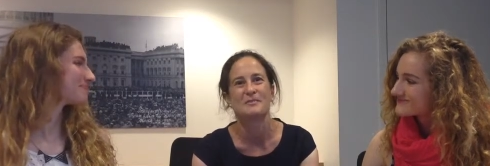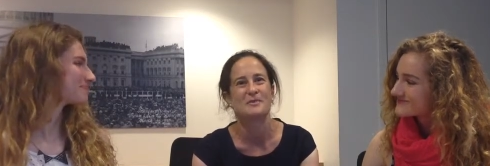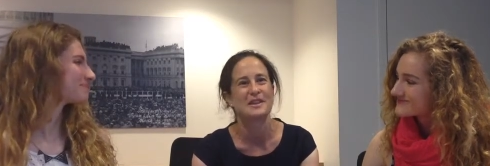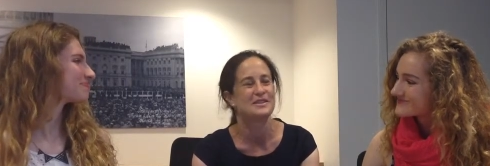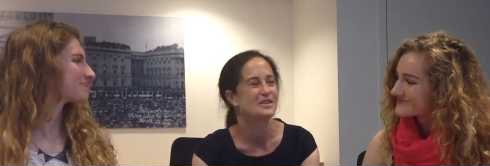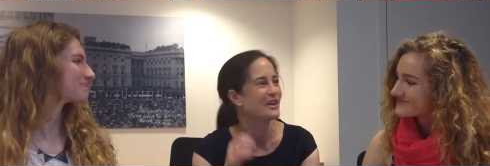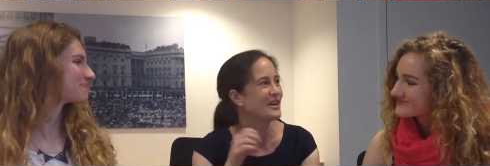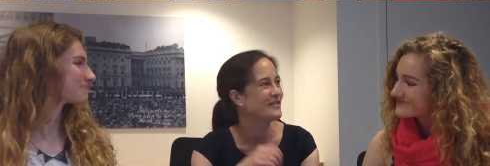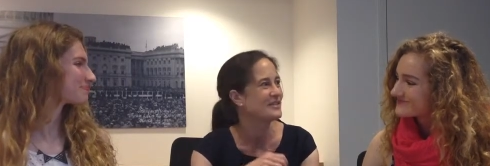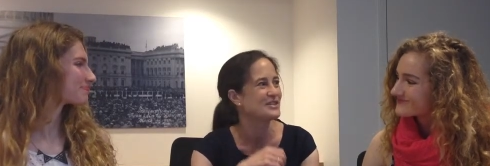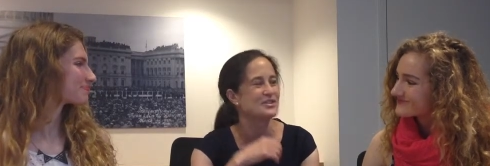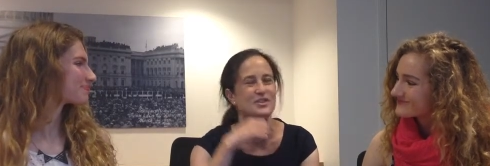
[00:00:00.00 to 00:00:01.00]
Speaker 1: they start
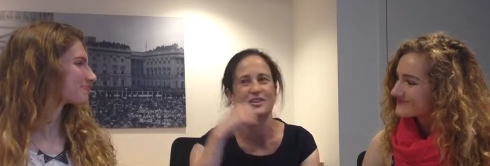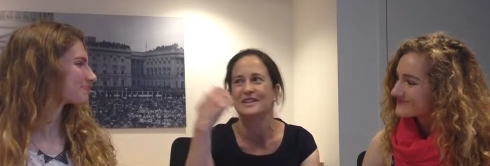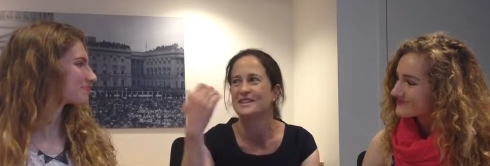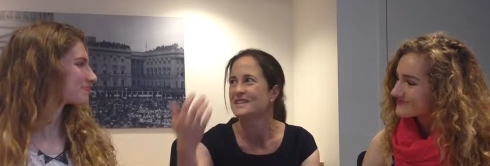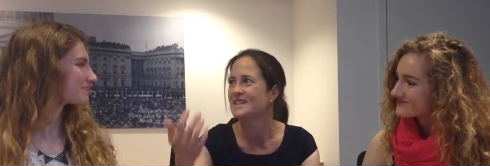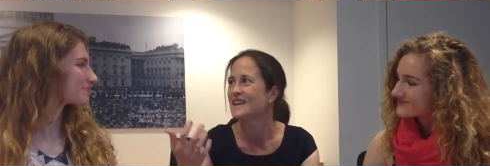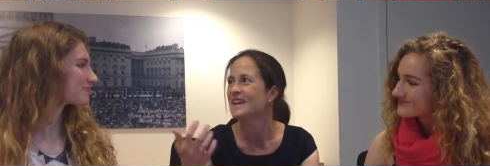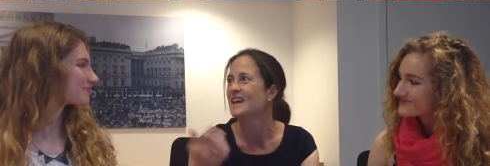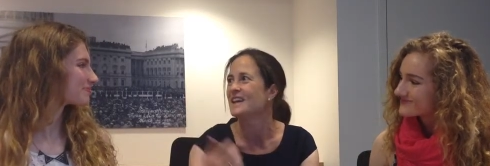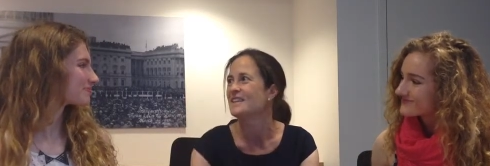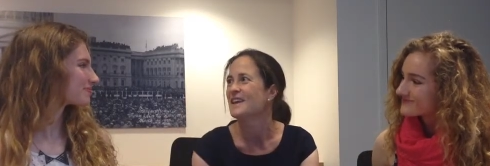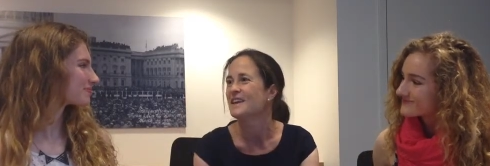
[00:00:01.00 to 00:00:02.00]
life as a journalist, and they
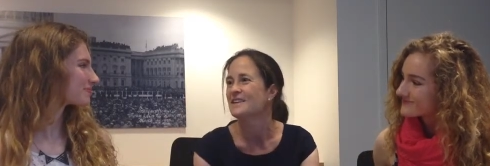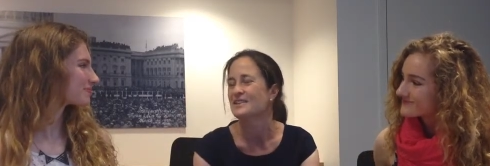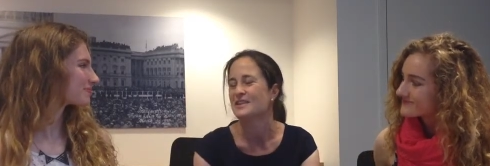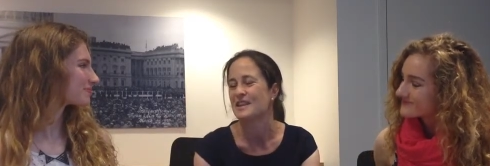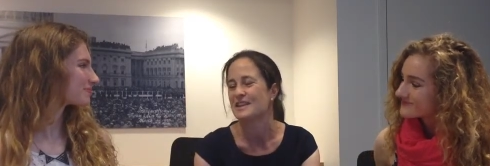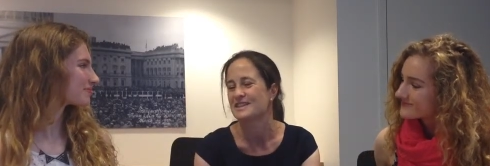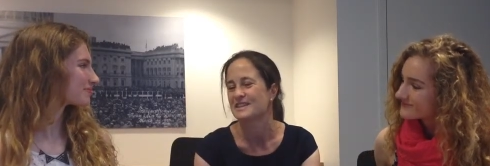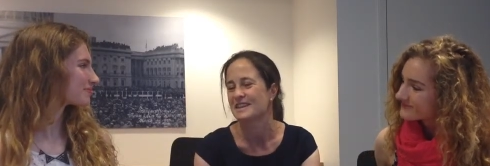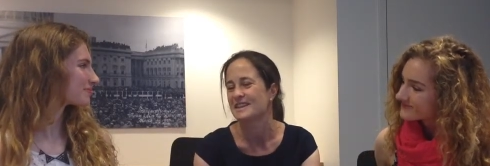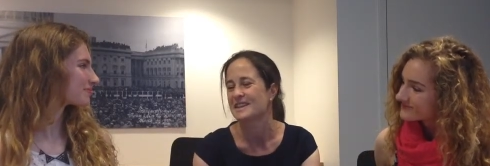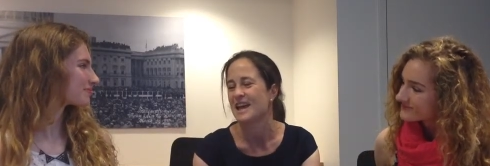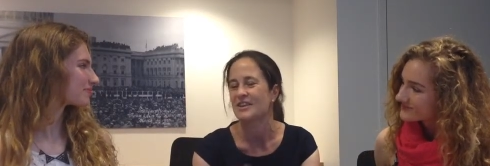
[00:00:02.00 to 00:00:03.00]
and they they
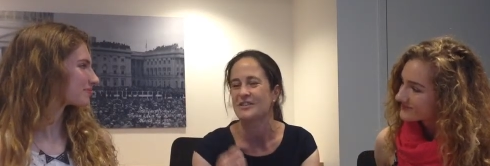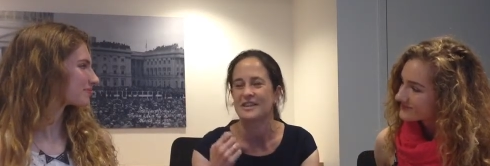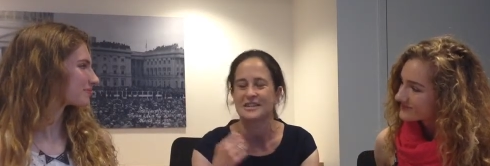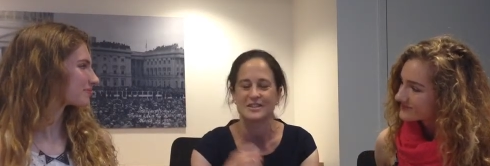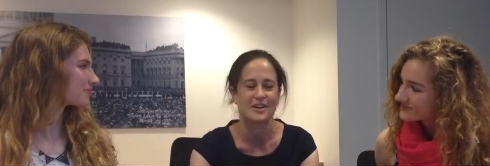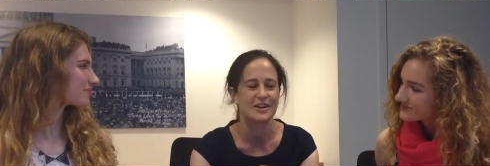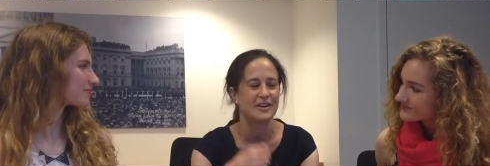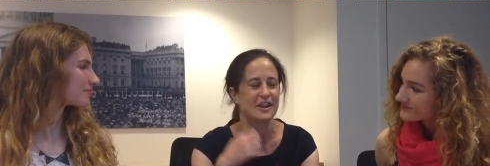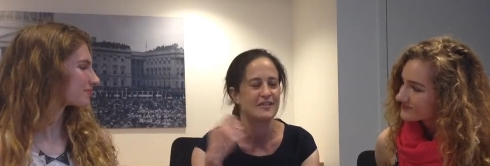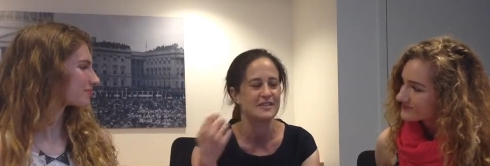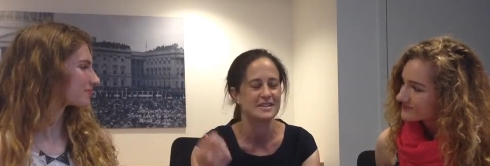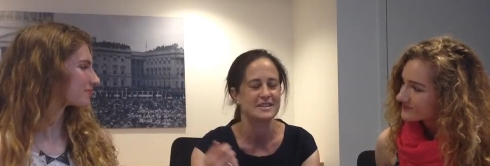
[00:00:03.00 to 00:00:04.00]
stick at that, or they start
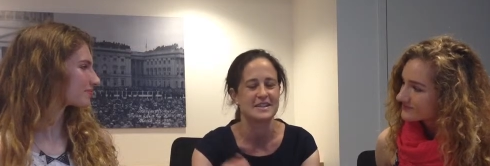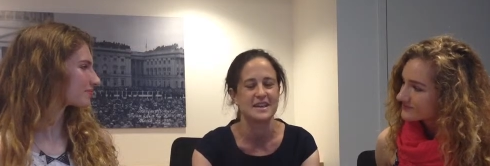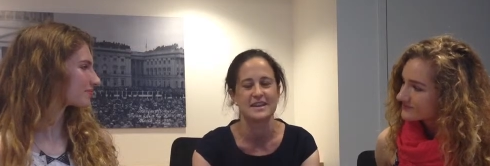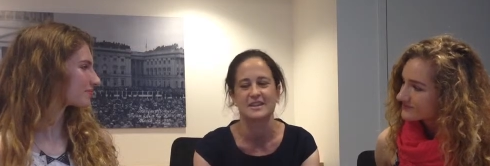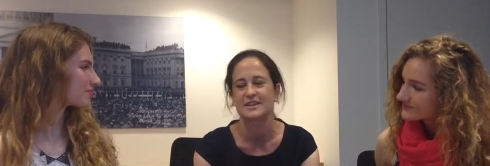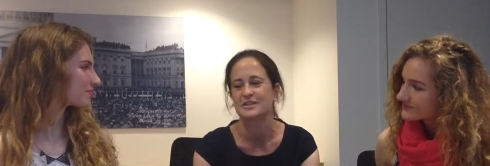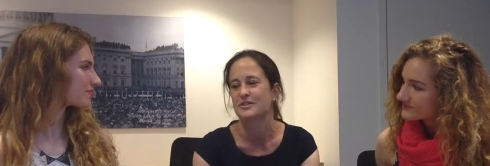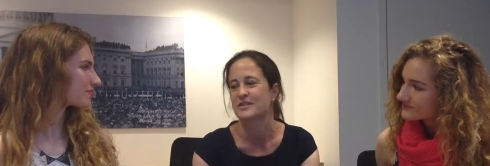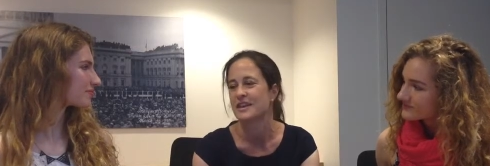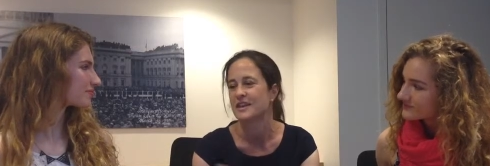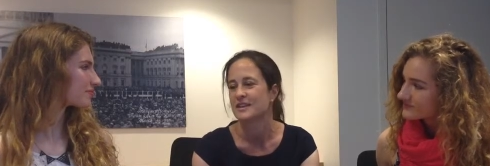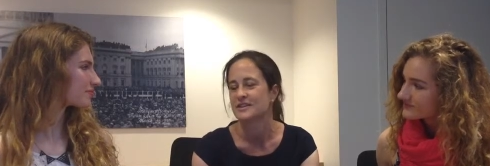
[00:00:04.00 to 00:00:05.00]
life as a scientist, or
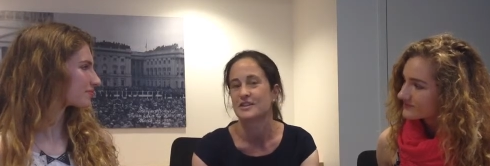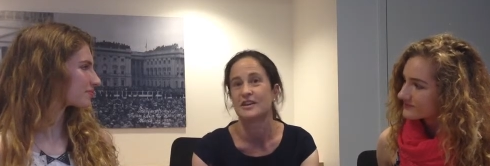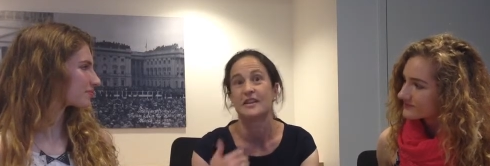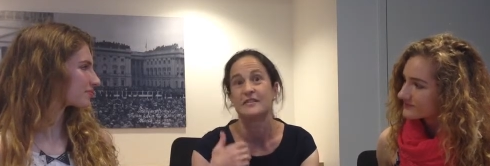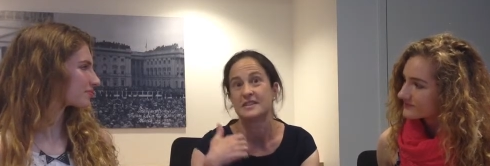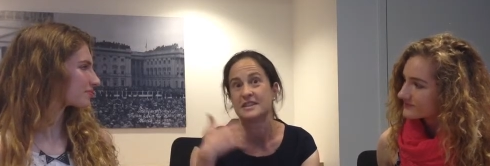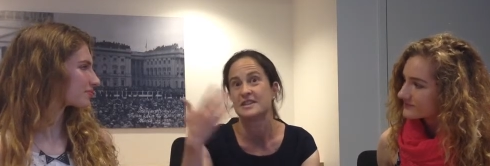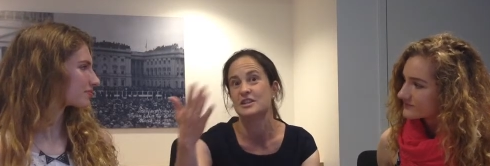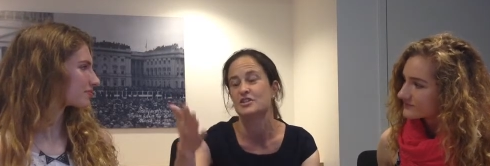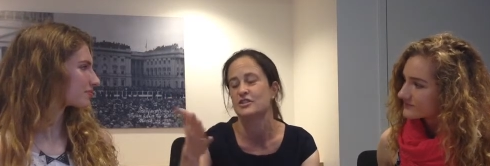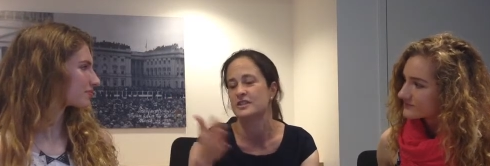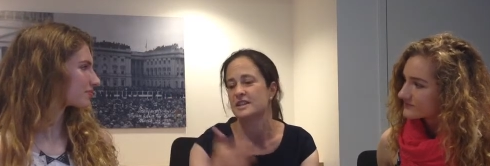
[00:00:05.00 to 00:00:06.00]
they start life as a
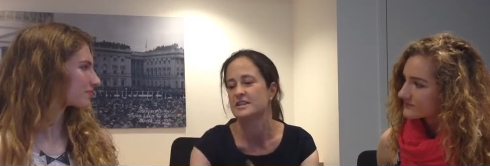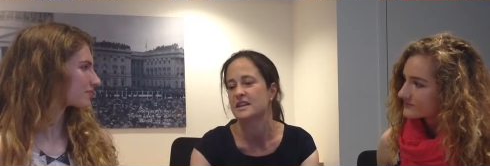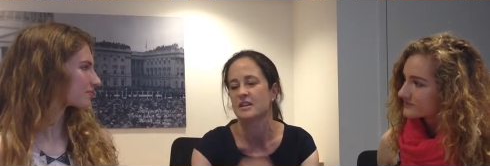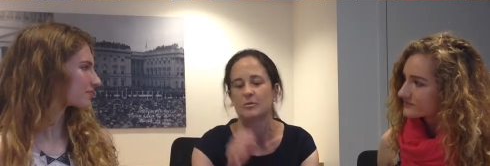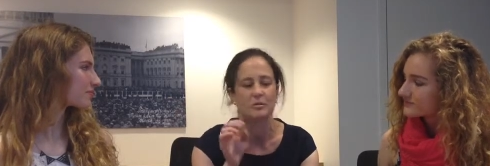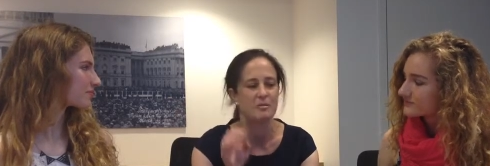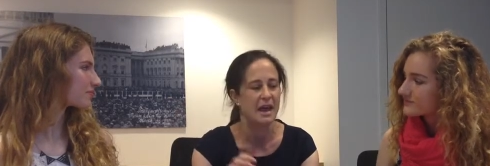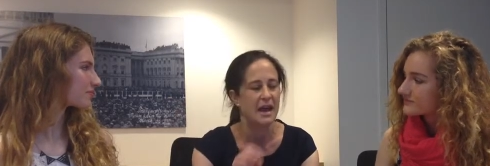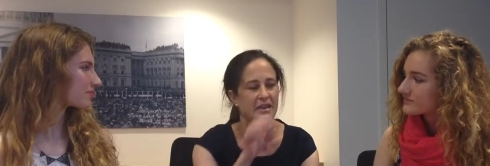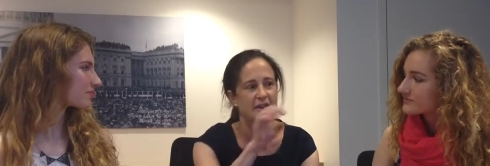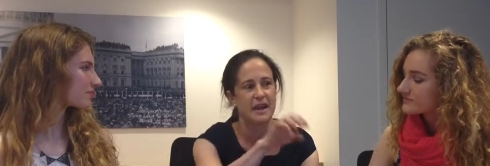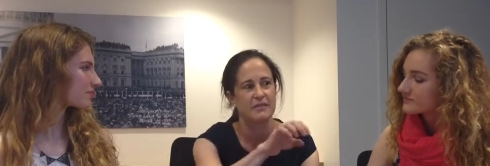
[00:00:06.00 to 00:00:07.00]
teacher, and they stay in that one
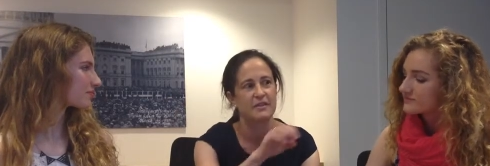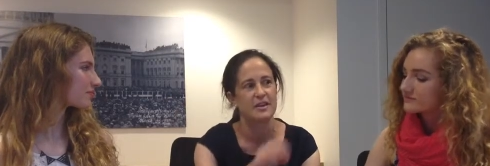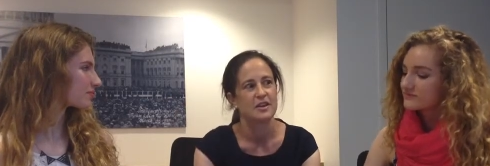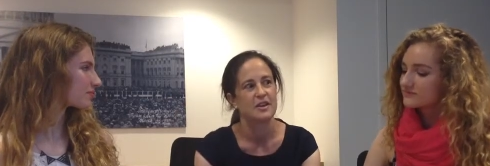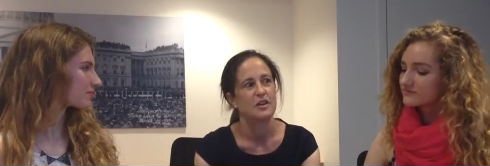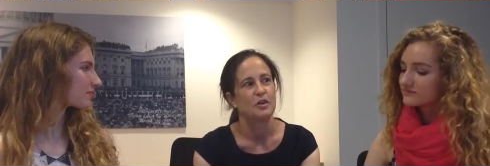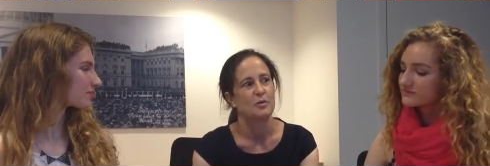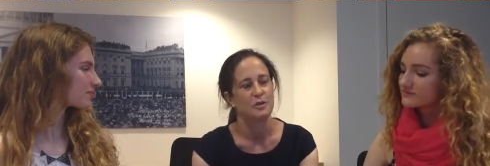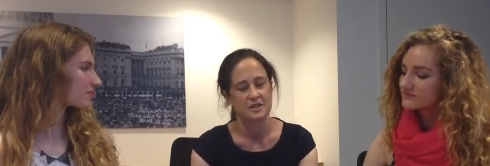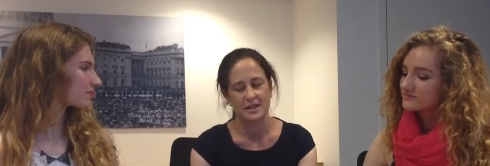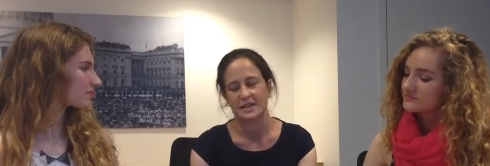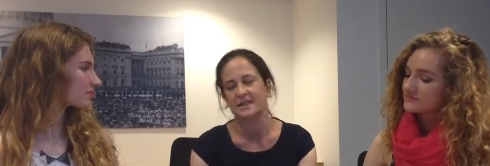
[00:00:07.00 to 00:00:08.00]
path. And I've
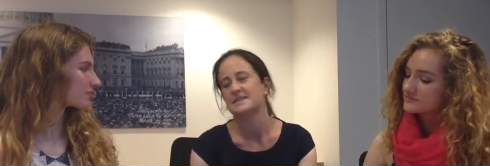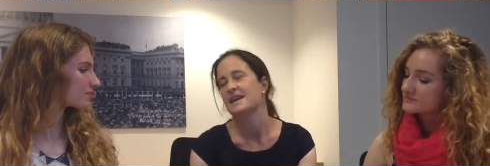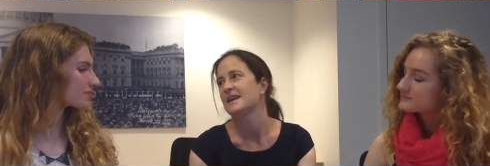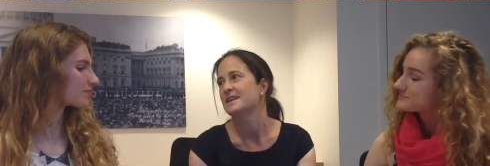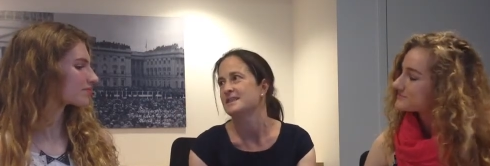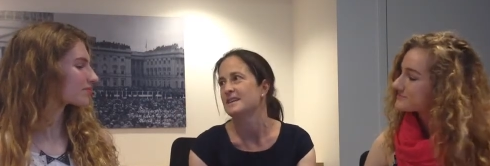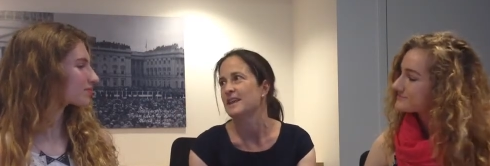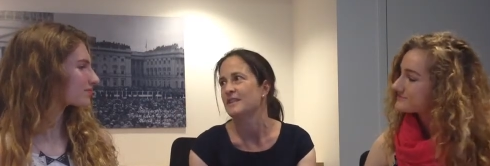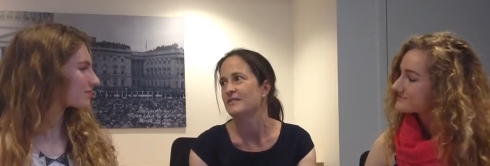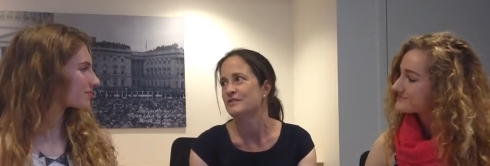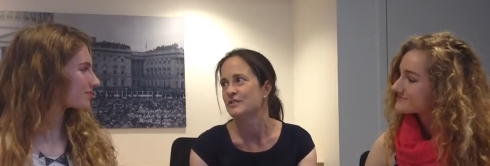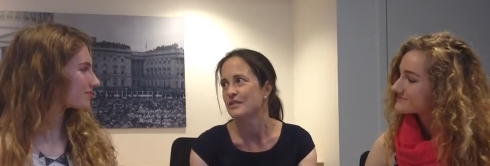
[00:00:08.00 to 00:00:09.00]
worked at think tanks, and
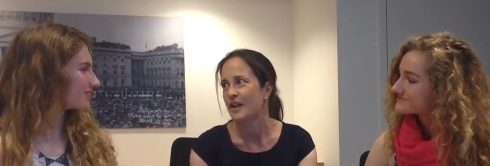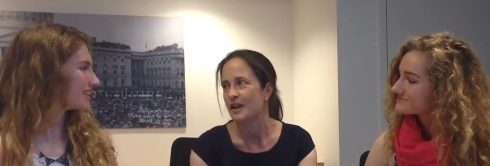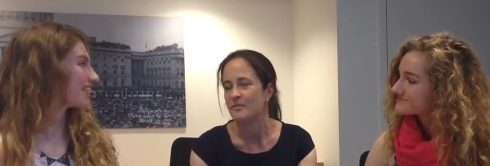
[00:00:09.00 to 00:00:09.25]
I've um,